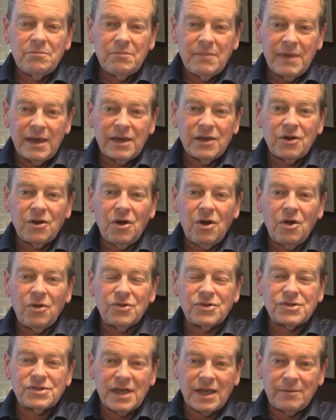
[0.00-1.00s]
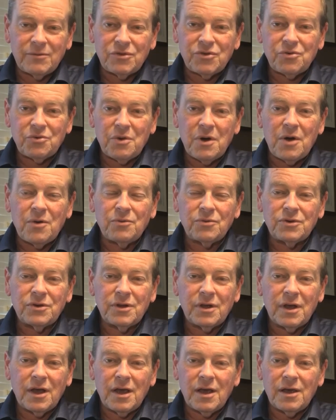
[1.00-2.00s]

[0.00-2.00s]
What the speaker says: make it all the same throughout.